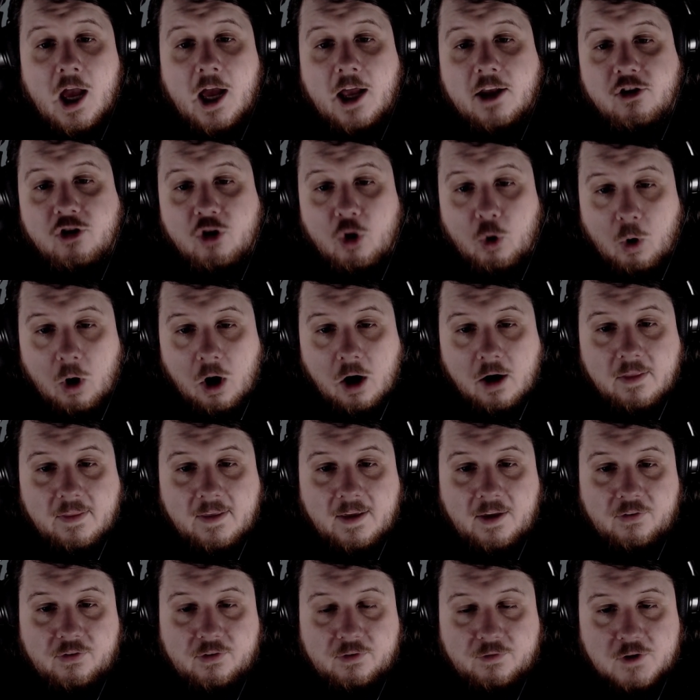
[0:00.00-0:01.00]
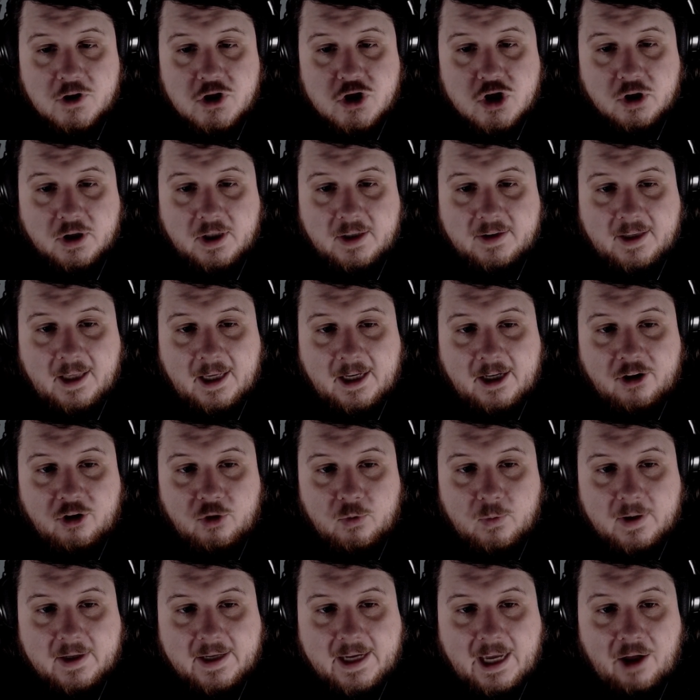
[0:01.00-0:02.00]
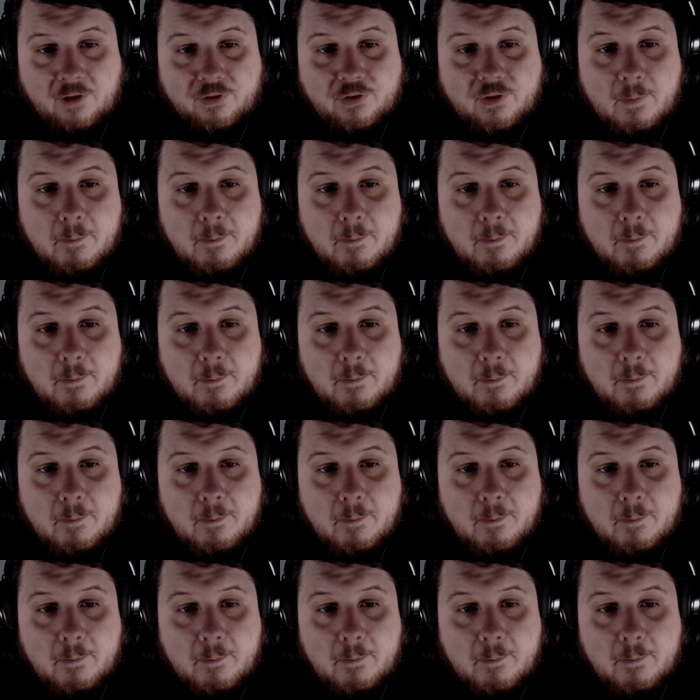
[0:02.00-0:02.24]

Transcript: nor do they sufficiently take into account